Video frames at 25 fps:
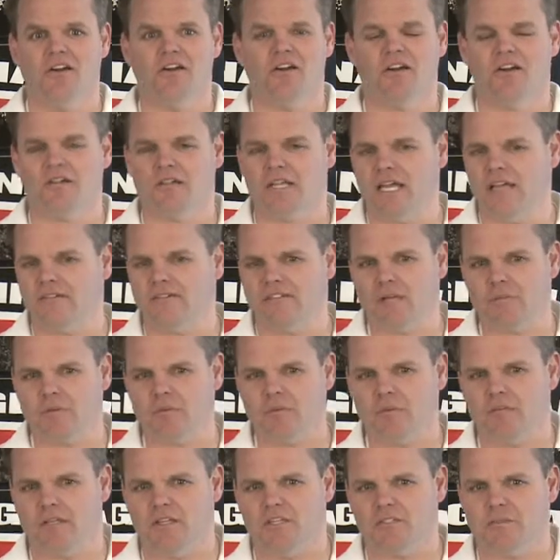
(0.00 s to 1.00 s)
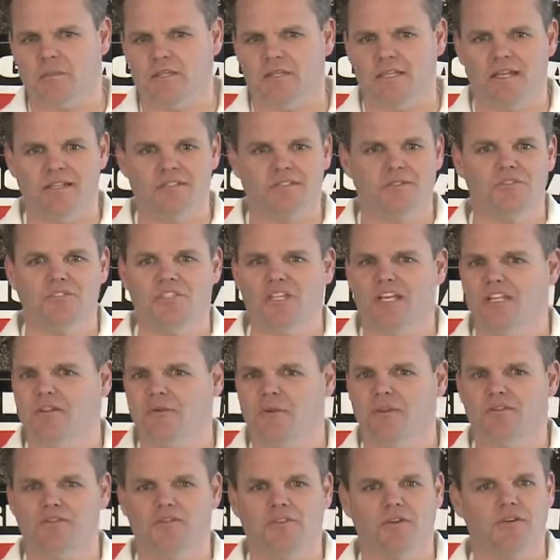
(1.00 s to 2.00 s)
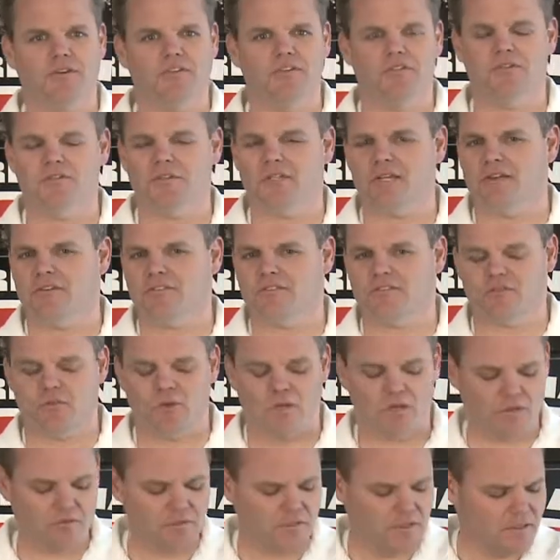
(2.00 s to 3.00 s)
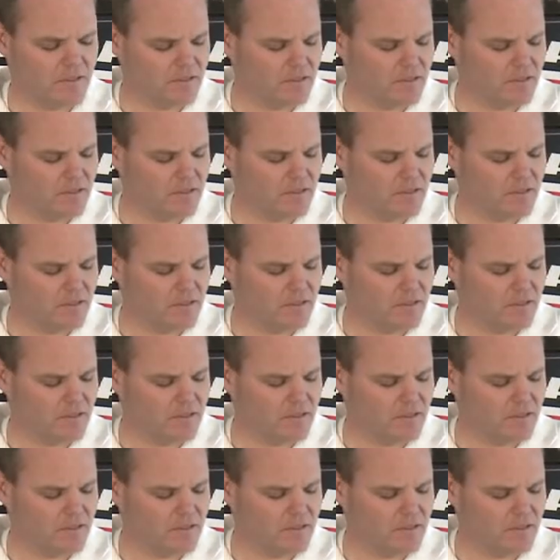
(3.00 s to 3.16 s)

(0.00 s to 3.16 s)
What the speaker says: are lifetime replacement as of January 1st, 2012.